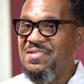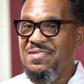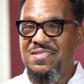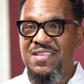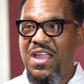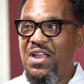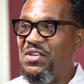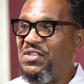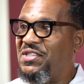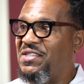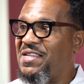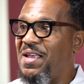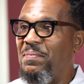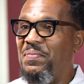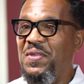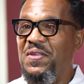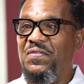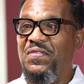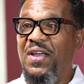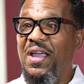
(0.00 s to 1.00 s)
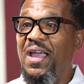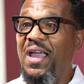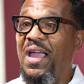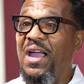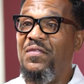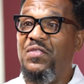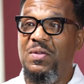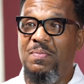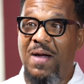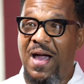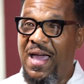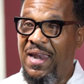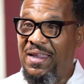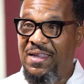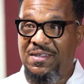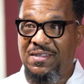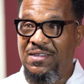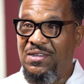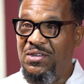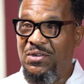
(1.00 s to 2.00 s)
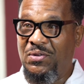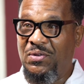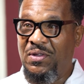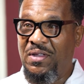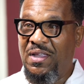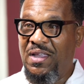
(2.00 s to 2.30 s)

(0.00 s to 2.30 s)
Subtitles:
There's something for everybody to do.